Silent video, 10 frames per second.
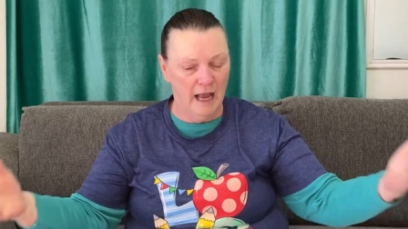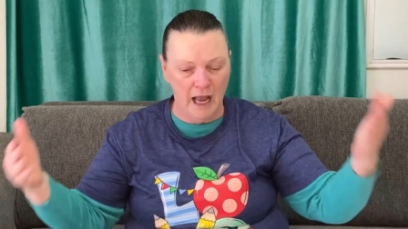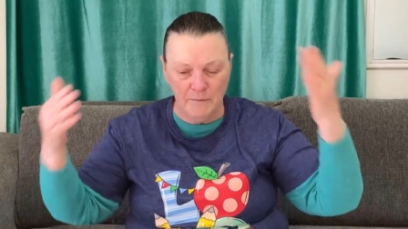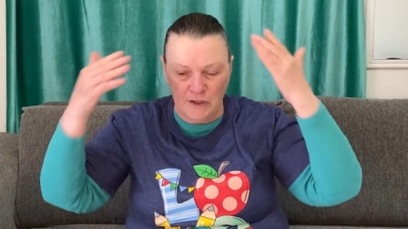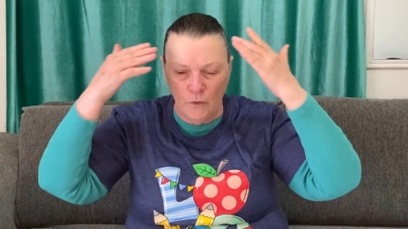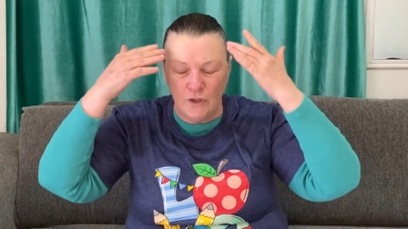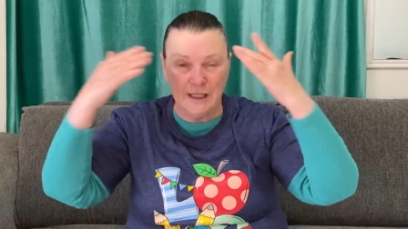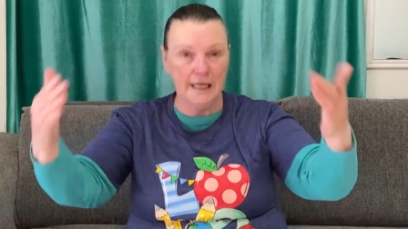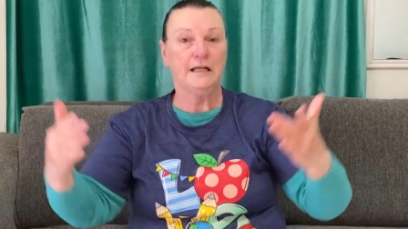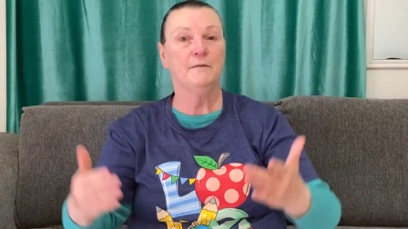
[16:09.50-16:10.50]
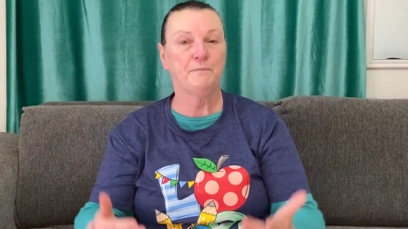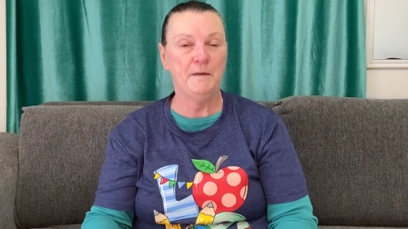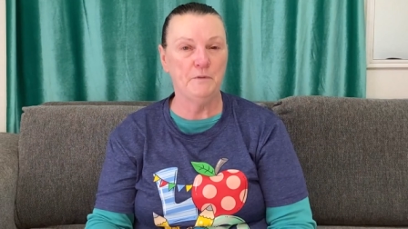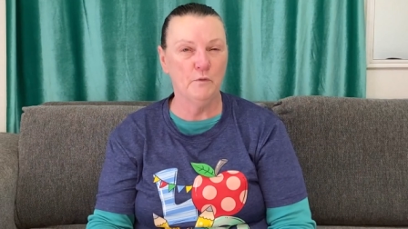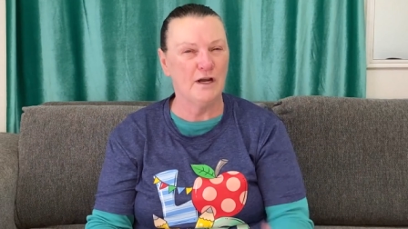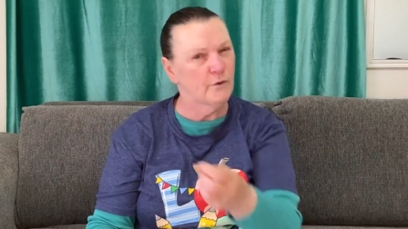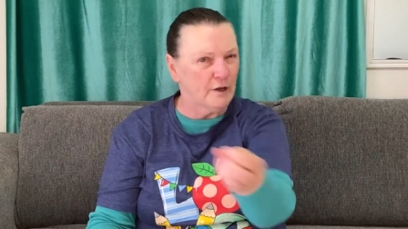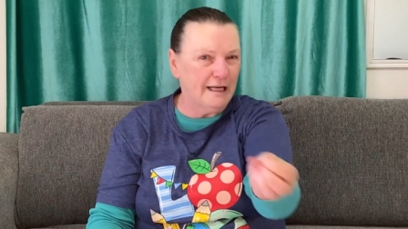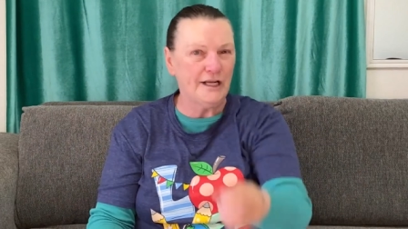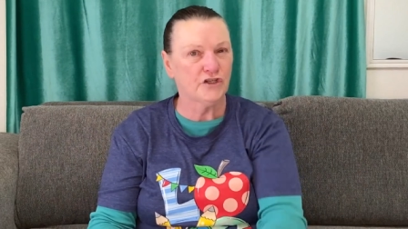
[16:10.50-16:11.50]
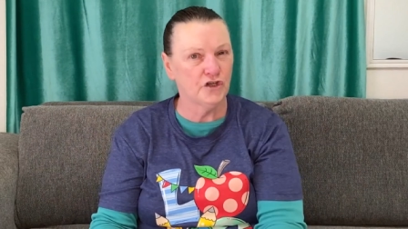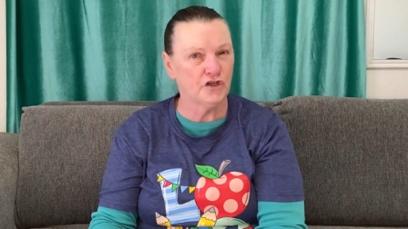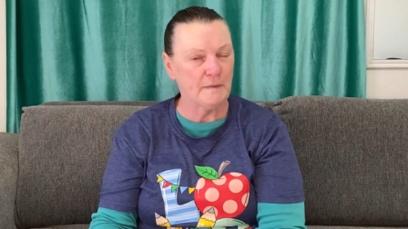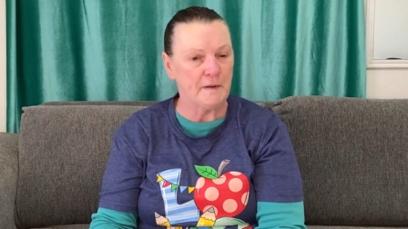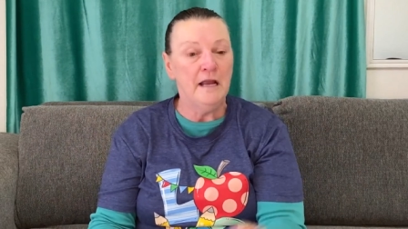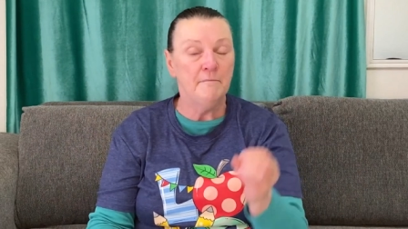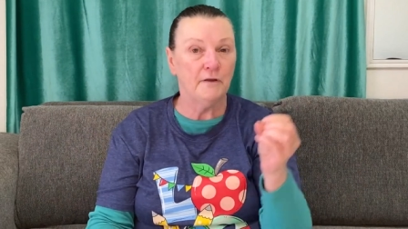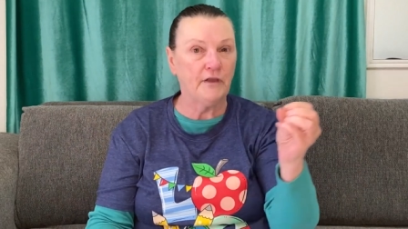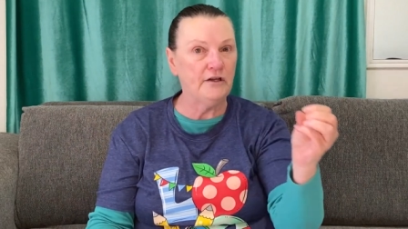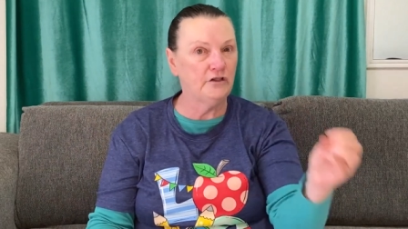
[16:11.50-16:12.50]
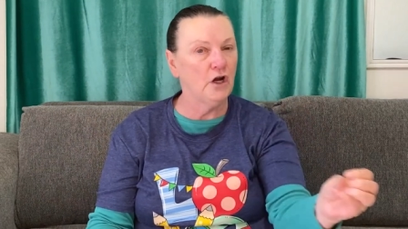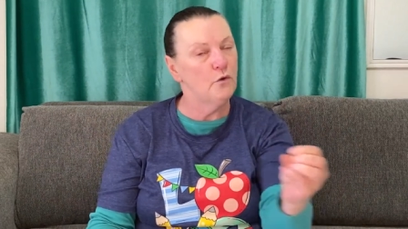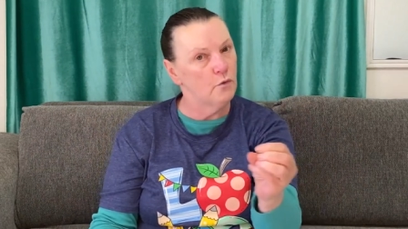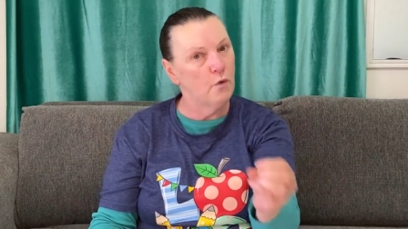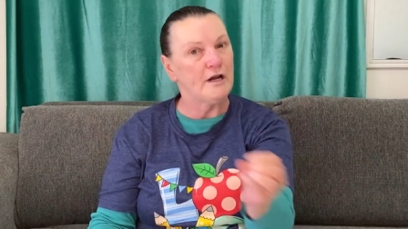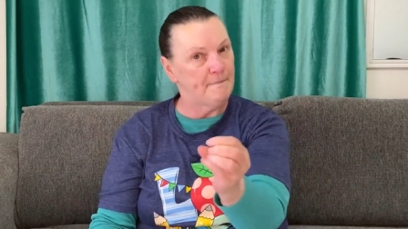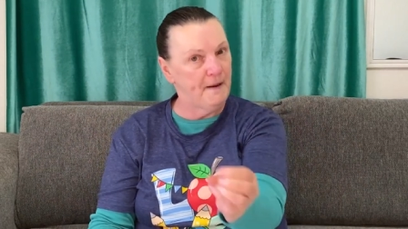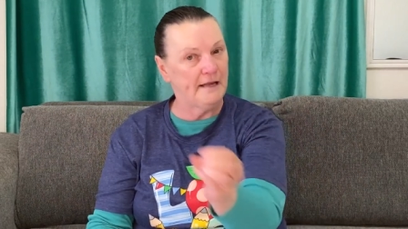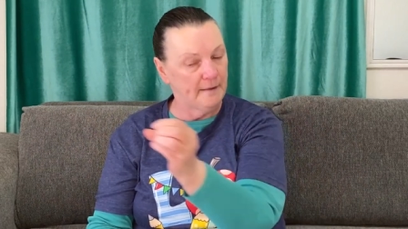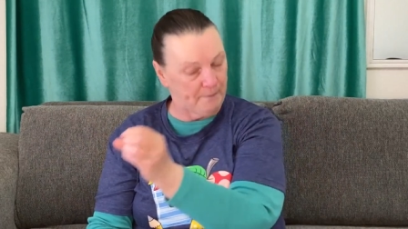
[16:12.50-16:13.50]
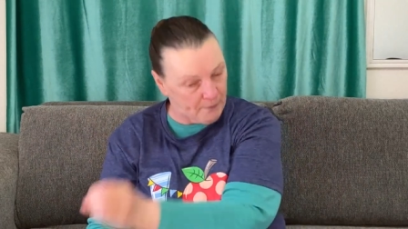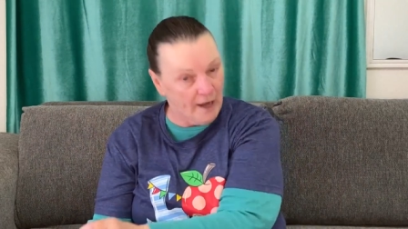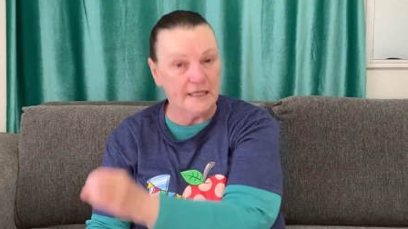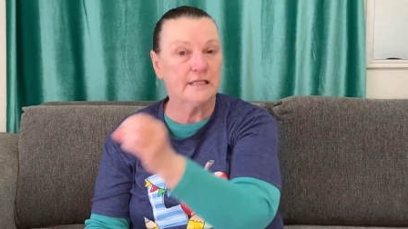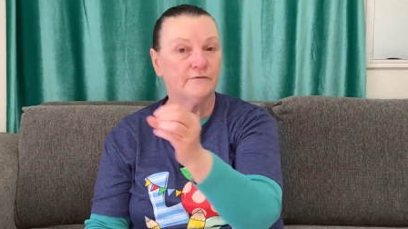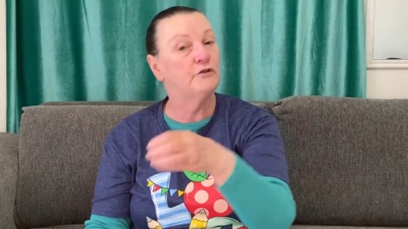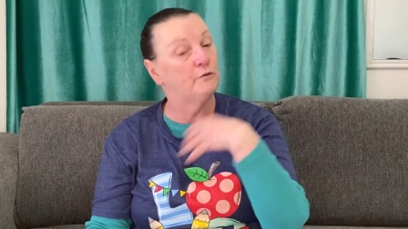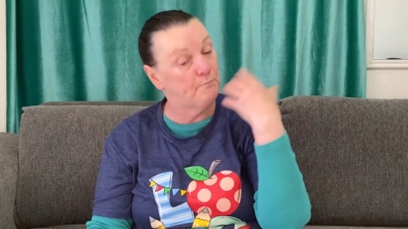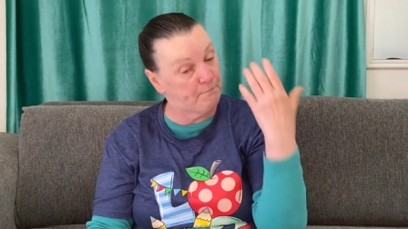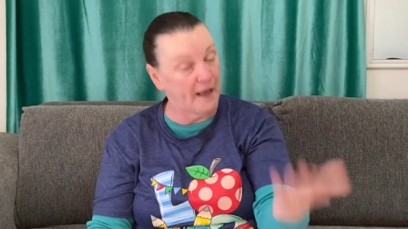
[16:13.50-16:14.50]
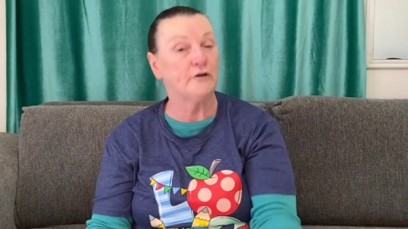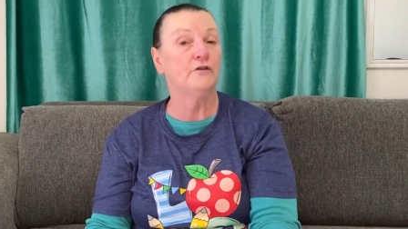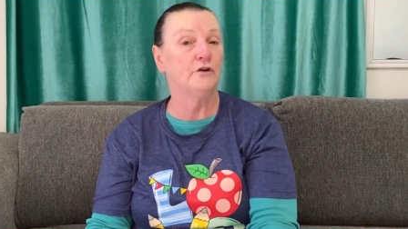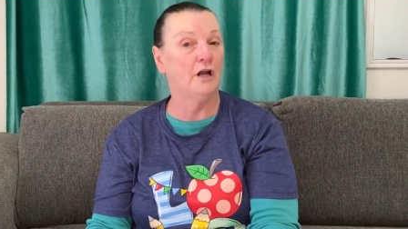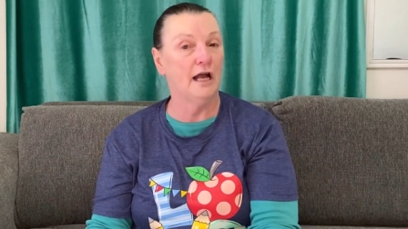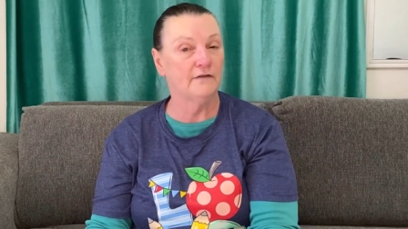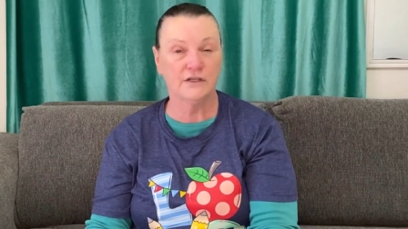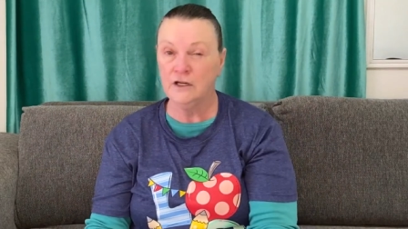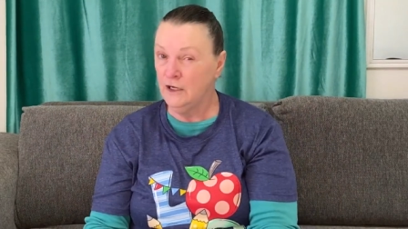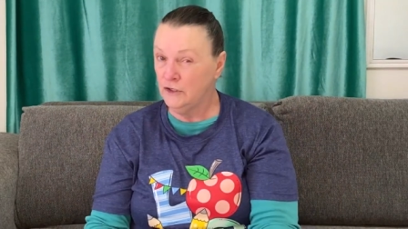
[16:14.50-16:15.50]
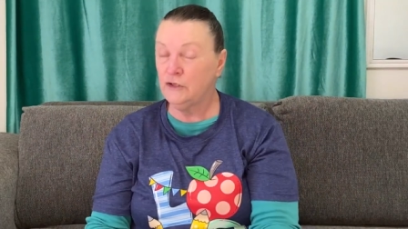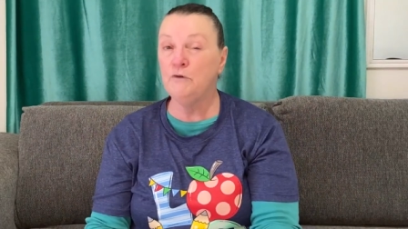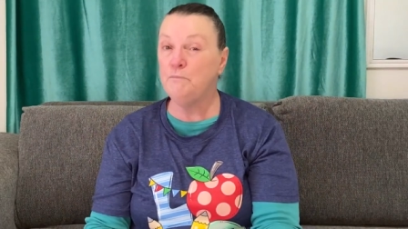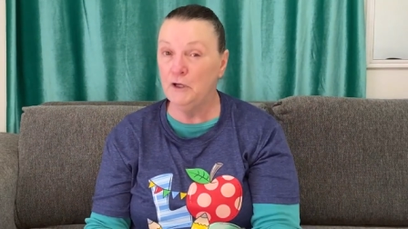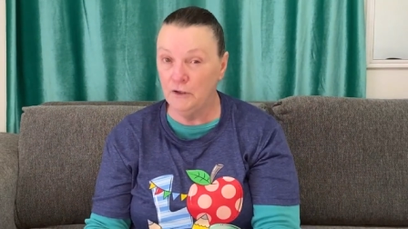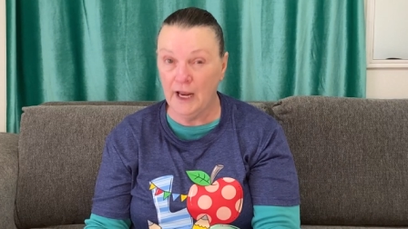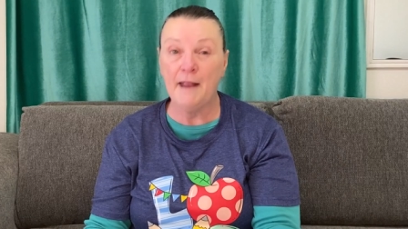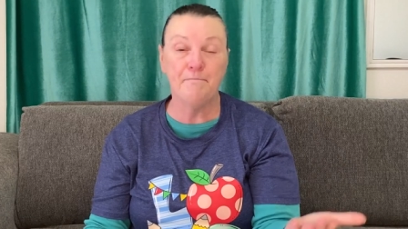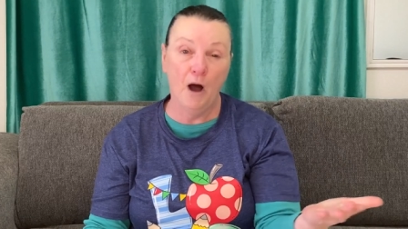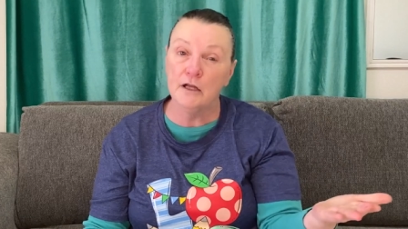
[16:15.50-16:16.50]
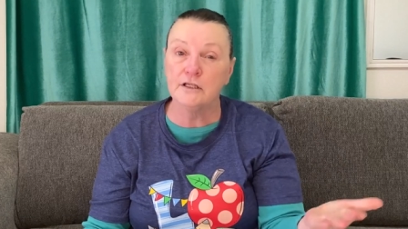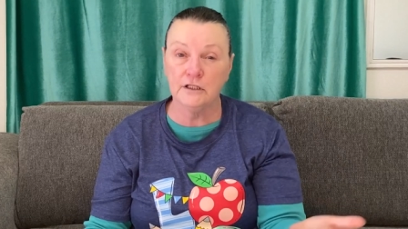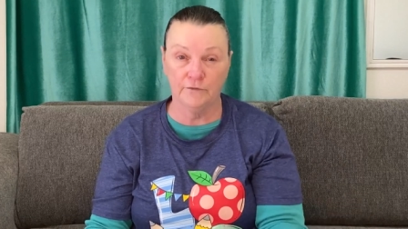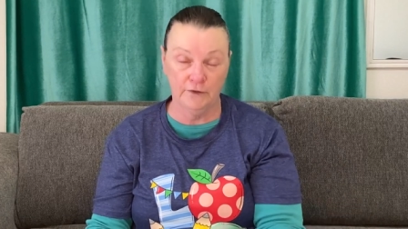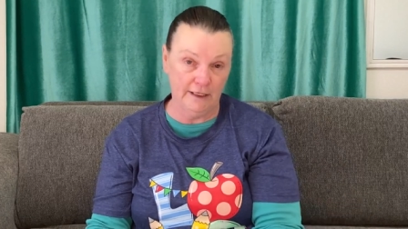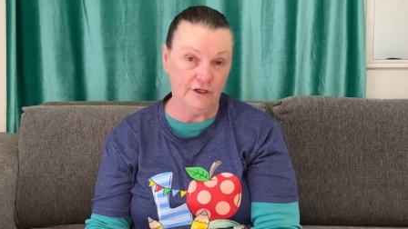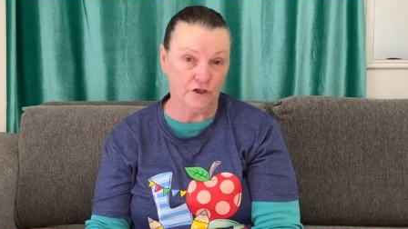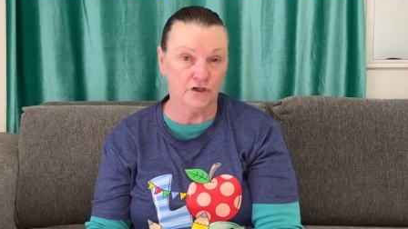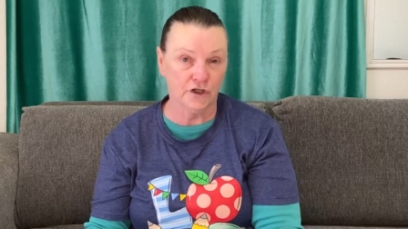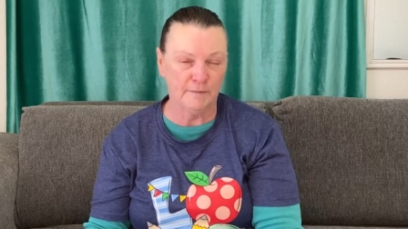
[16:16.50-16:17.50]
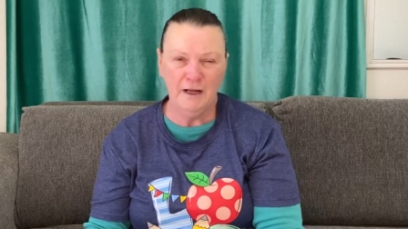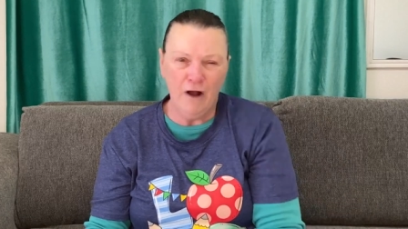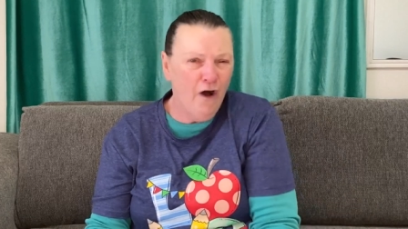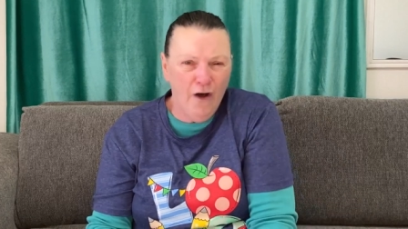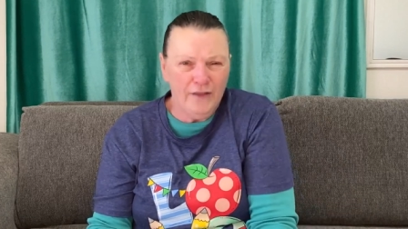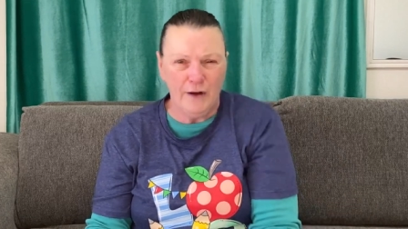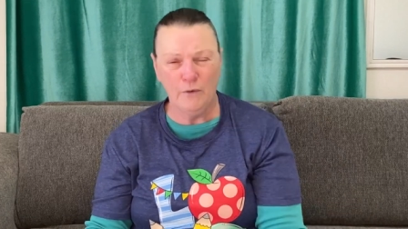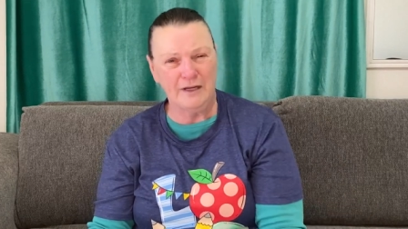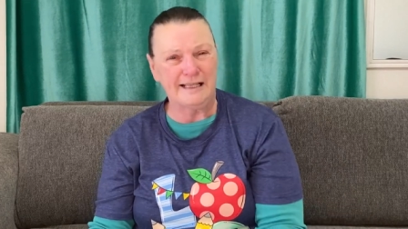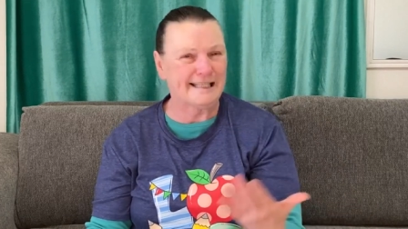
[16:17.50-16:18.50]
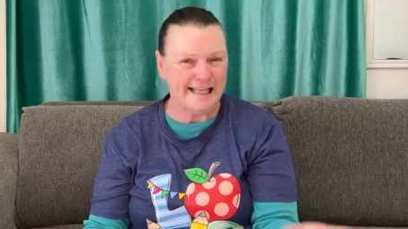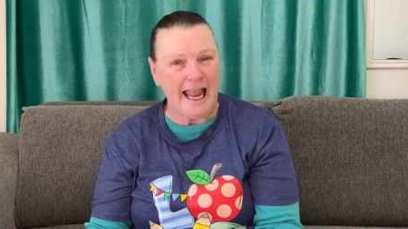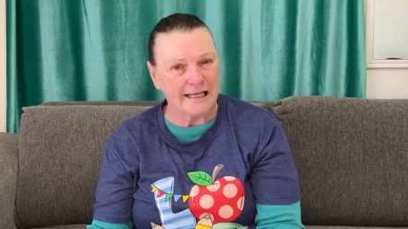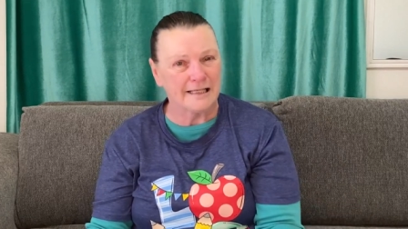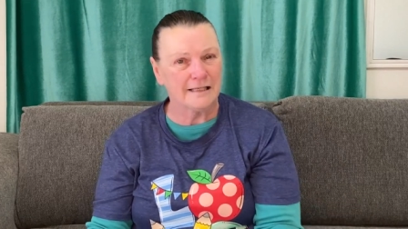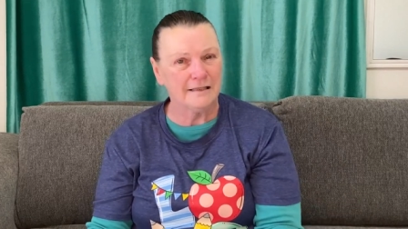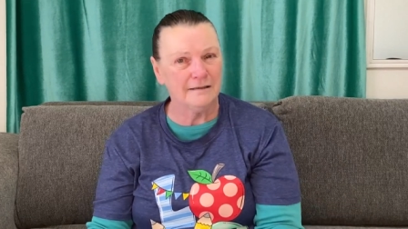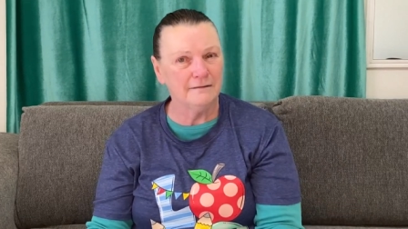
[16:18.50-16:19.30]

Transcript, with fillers: I'm so sick of people wanting relationship, but they don't want to pay the price to better their lives, to build a positive relationship. All they want is sex.